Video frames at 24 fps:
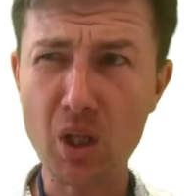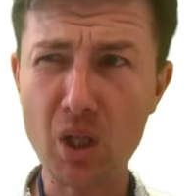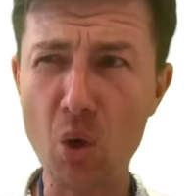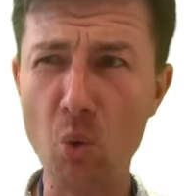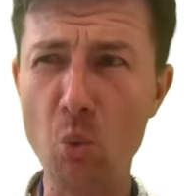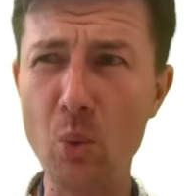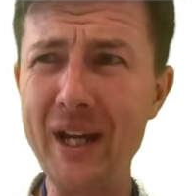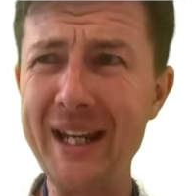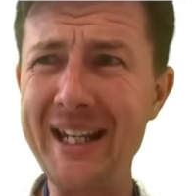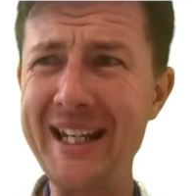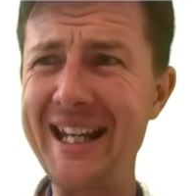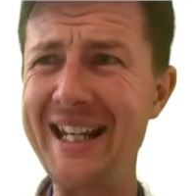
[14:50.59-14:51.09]

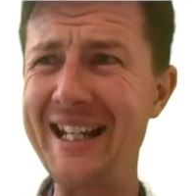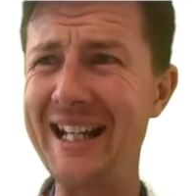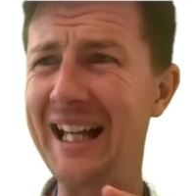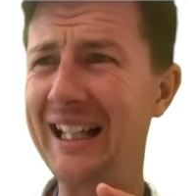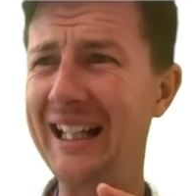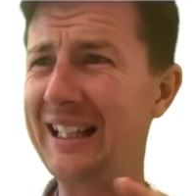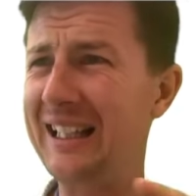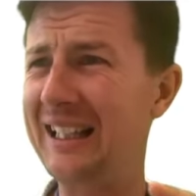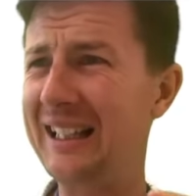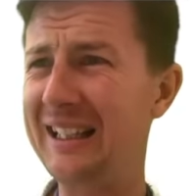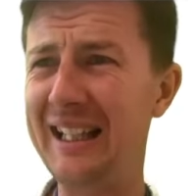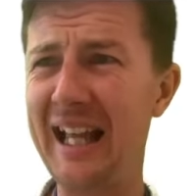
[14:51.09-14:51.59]
We need a
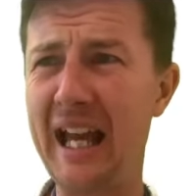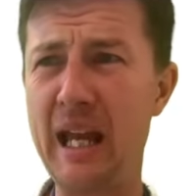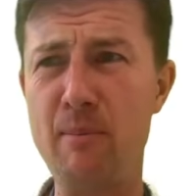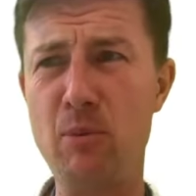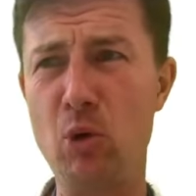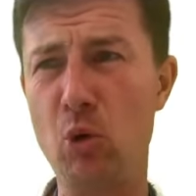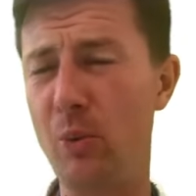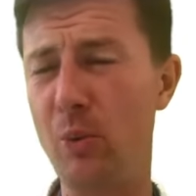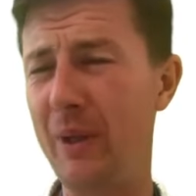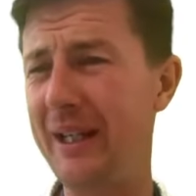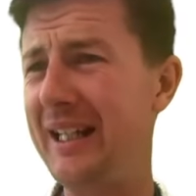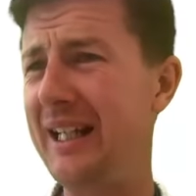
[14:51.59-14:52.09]
little
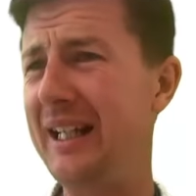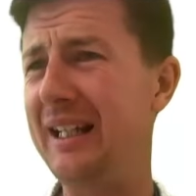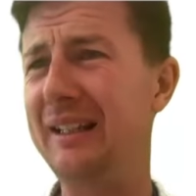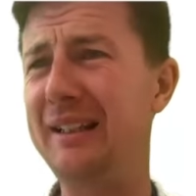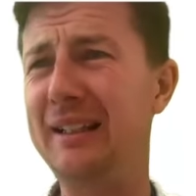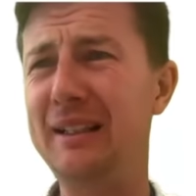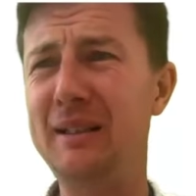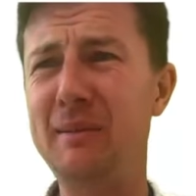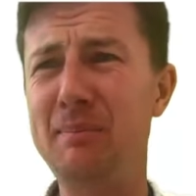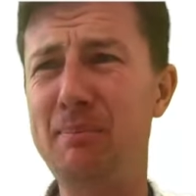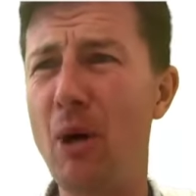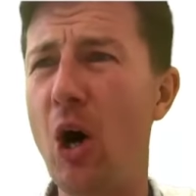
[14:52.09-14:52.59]
label. We need a
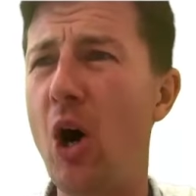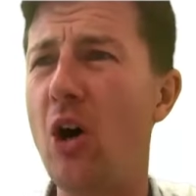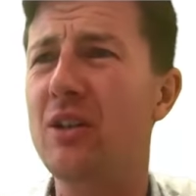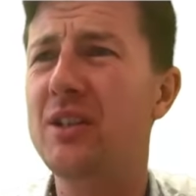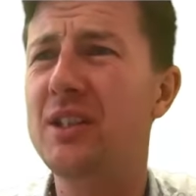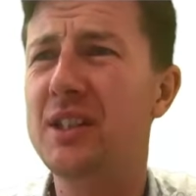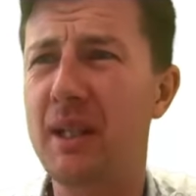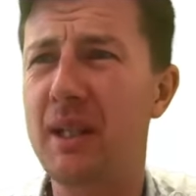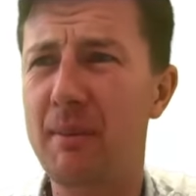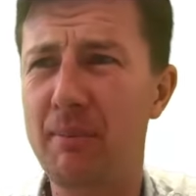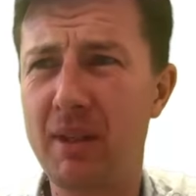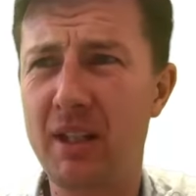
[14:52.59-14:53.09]
little box,
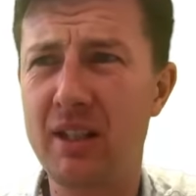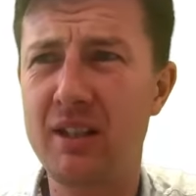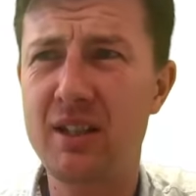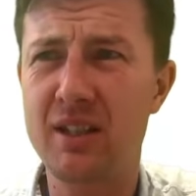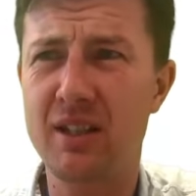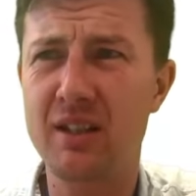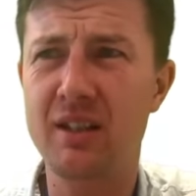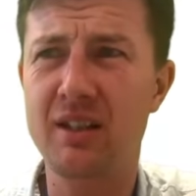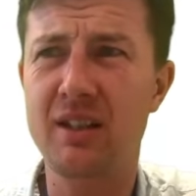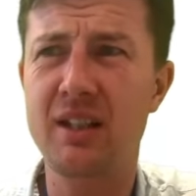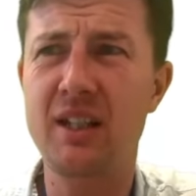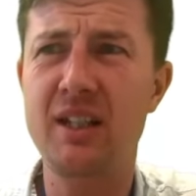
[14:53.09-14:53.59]
something
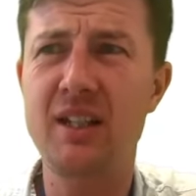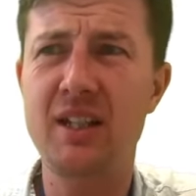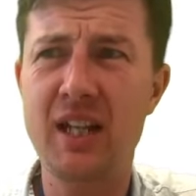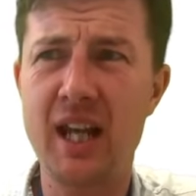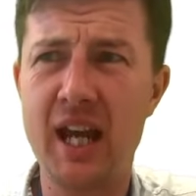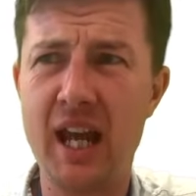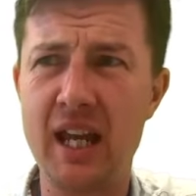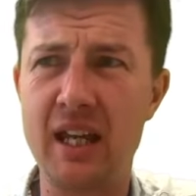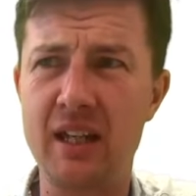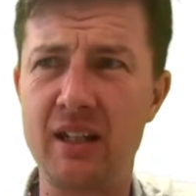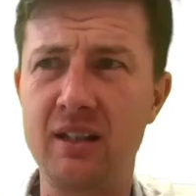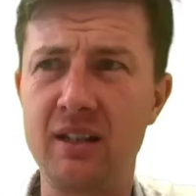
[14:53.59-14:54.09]
to
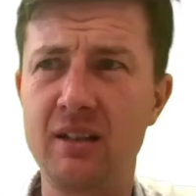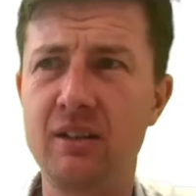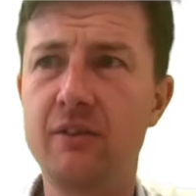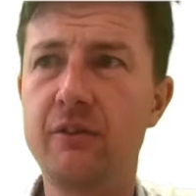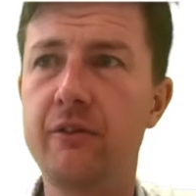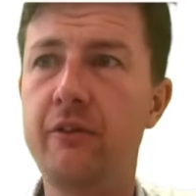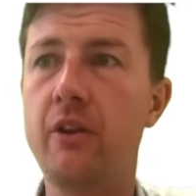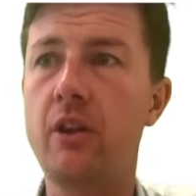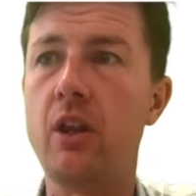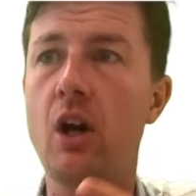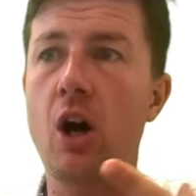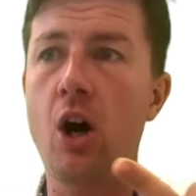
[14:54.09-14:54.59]
contain
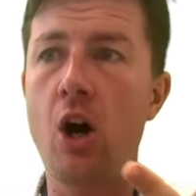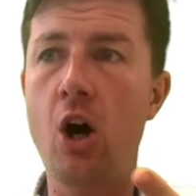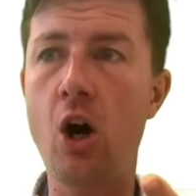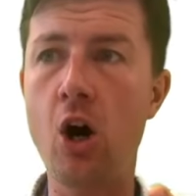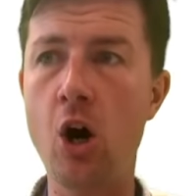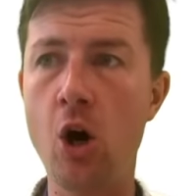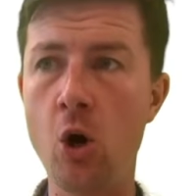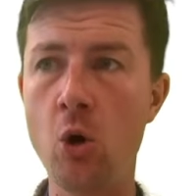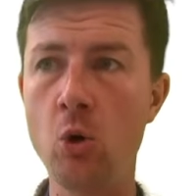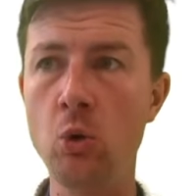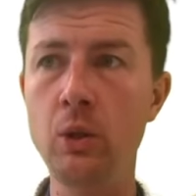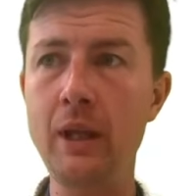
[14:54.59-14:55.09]
for the
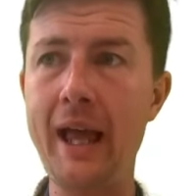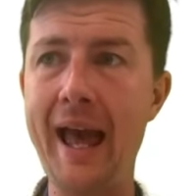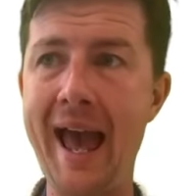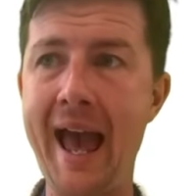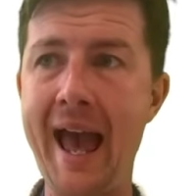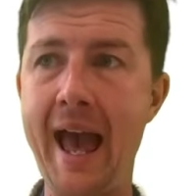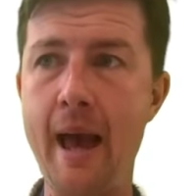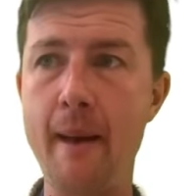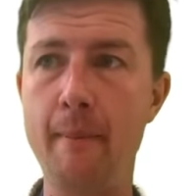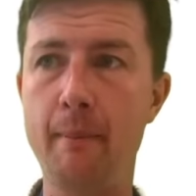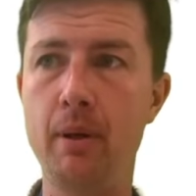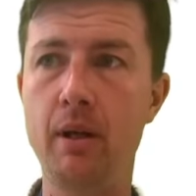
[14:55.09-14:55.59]
whole
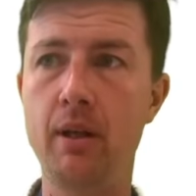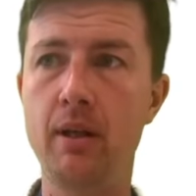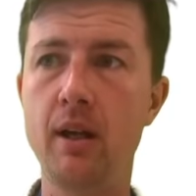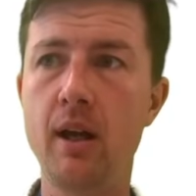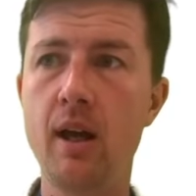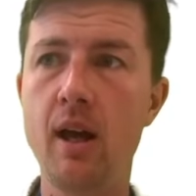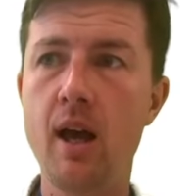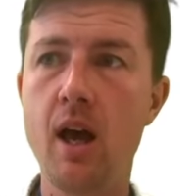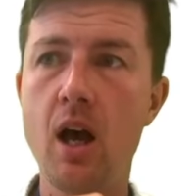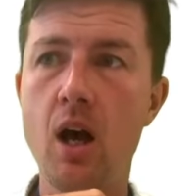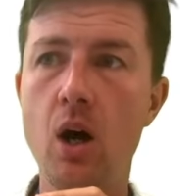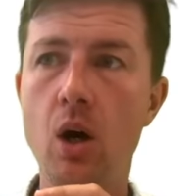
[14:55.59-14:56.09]
app.
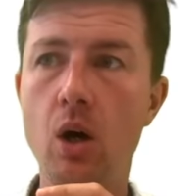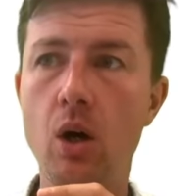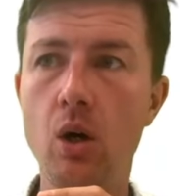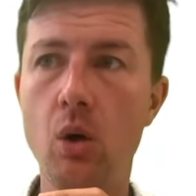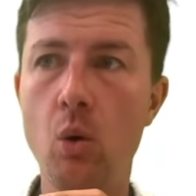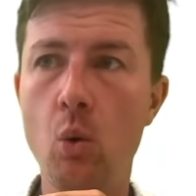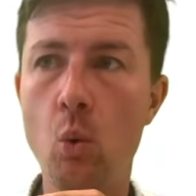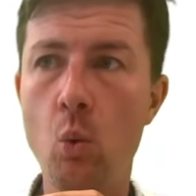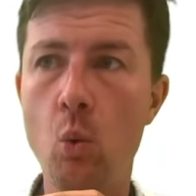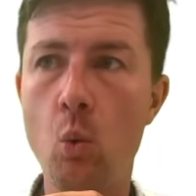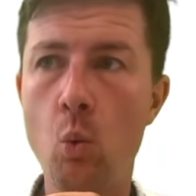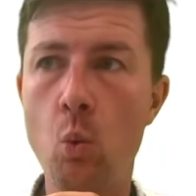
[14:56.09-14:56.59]

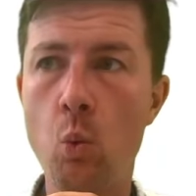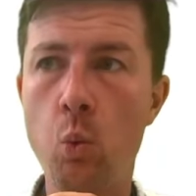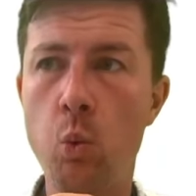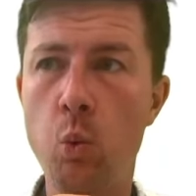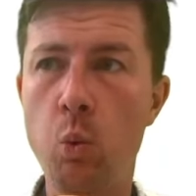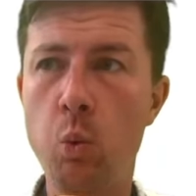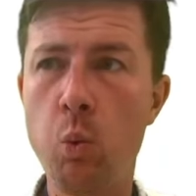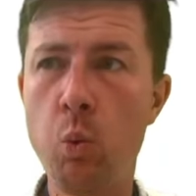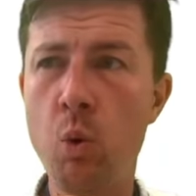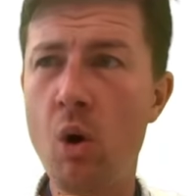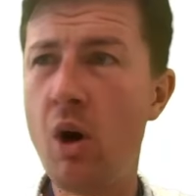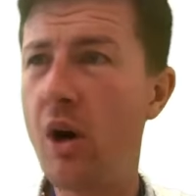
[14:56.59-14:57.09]

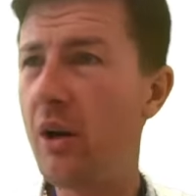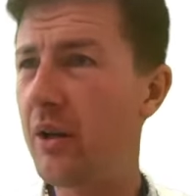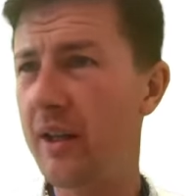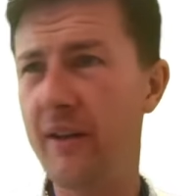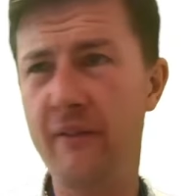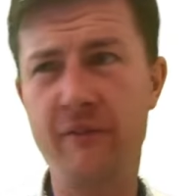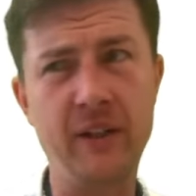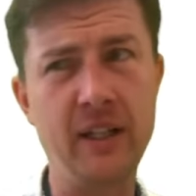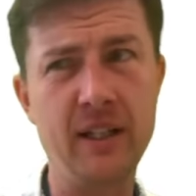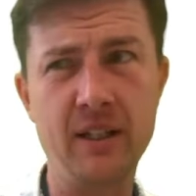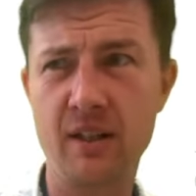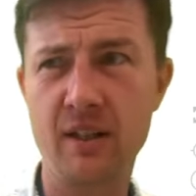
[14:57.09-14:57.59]
What
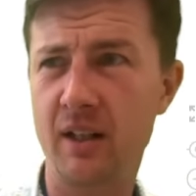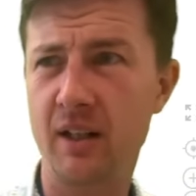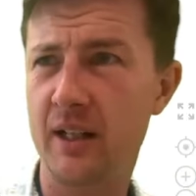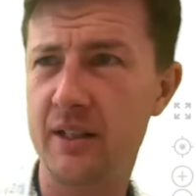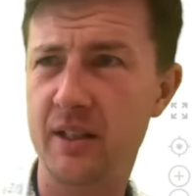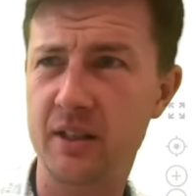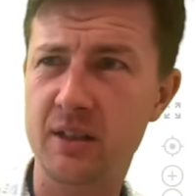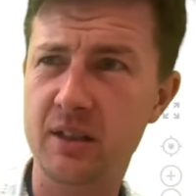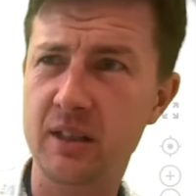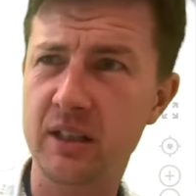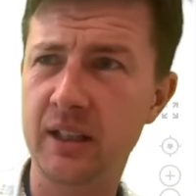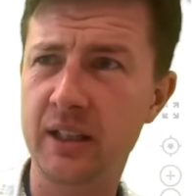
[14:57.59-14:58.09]
event did I
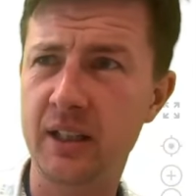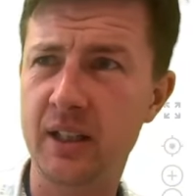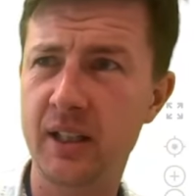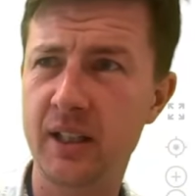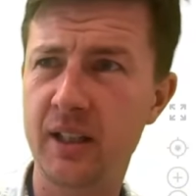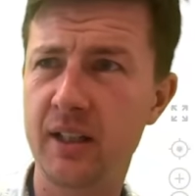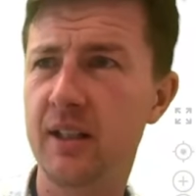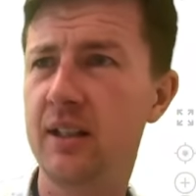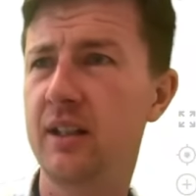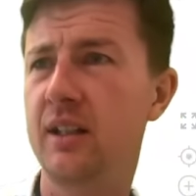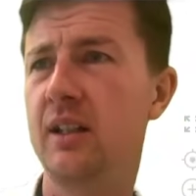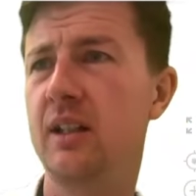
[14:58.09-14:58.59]
just
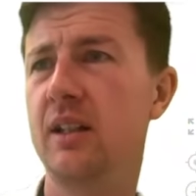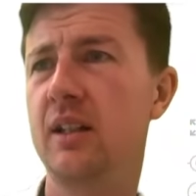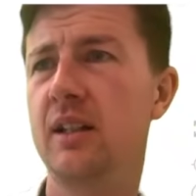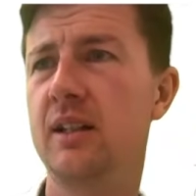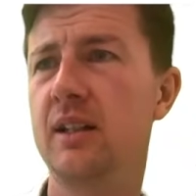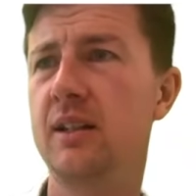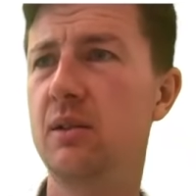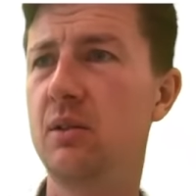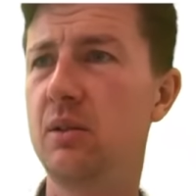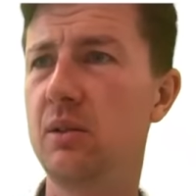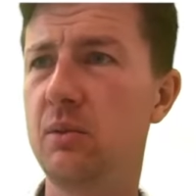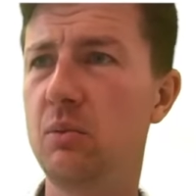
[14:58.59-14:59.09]
click?
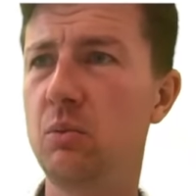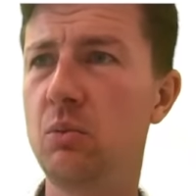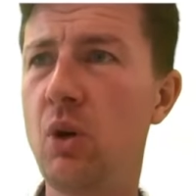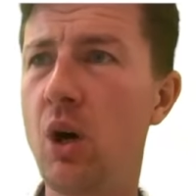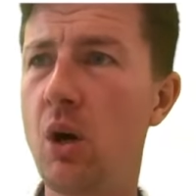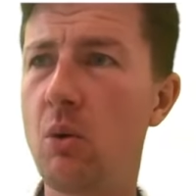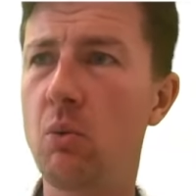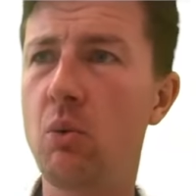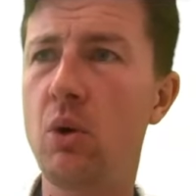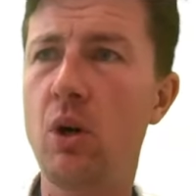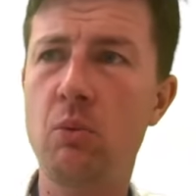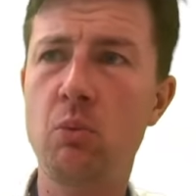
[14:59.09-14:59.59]

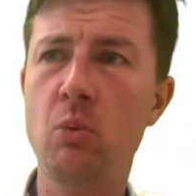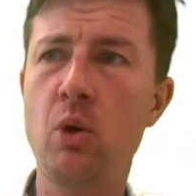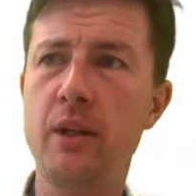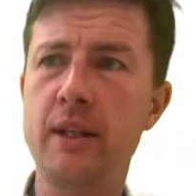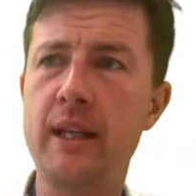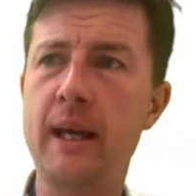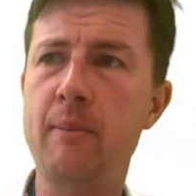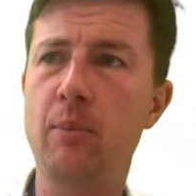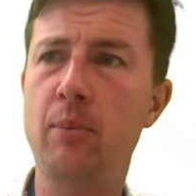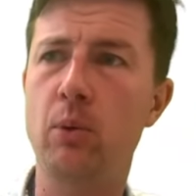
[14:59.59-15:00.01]
what number